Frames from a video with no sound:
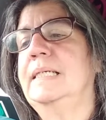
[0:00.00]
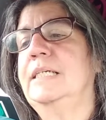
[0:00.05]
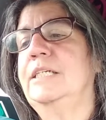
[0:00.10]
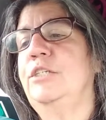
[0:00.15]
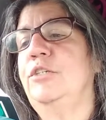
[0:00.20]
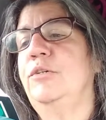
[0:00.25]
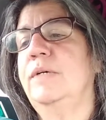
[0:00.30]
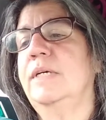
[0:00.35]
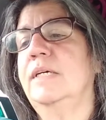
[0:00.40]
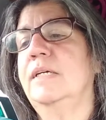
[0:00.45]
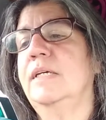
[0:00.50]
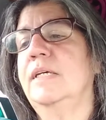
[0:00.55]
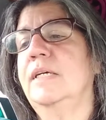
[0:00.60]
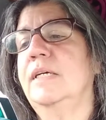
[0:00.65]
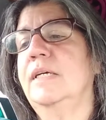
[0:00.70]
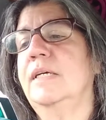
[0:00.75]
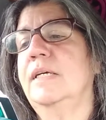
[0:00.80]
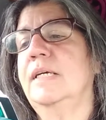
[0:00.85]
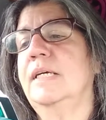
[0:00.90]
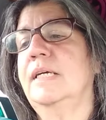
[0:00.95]
You
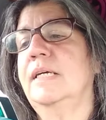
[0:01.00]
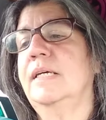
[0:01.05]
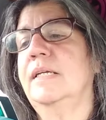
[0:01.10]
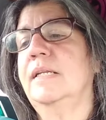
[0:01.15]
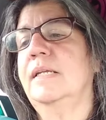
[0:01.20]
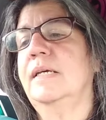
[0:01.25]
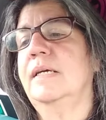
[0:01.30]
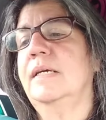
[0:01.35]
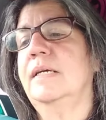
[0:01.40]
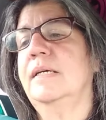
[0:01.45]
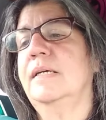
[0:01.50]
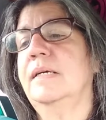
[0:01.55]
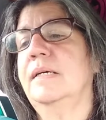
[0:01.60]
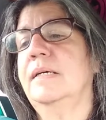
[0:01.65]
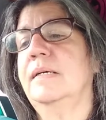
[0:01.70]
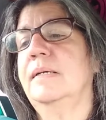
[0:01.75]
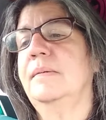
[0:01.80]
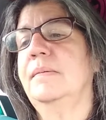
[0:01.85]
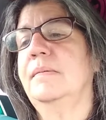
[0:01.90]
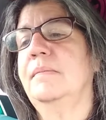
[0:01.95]
can
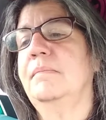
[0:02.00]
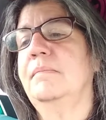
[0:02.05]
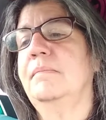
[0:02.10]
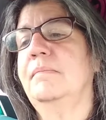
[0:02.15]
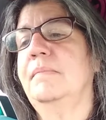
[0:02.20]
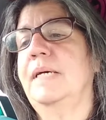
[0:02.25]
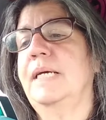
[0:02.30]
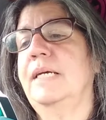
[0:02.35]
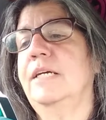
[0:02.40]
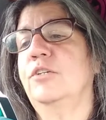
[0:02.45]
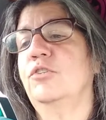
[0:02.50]
make